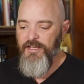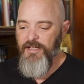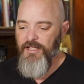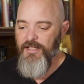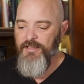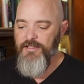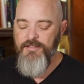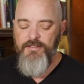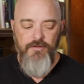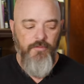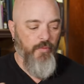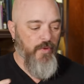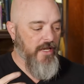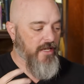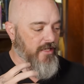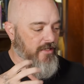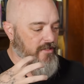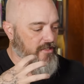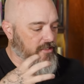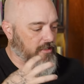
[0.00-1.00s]
and we
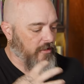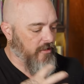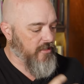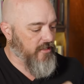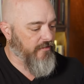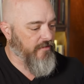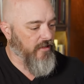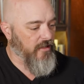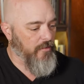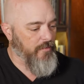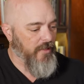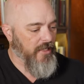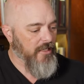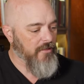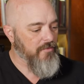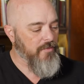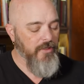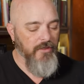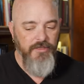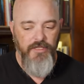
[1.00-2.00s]
can start developing
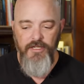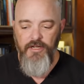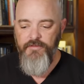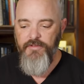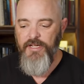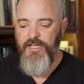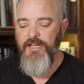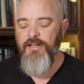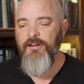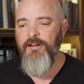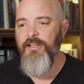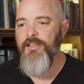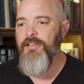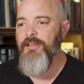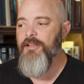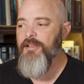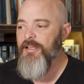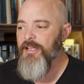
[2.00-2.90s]
and building over here. And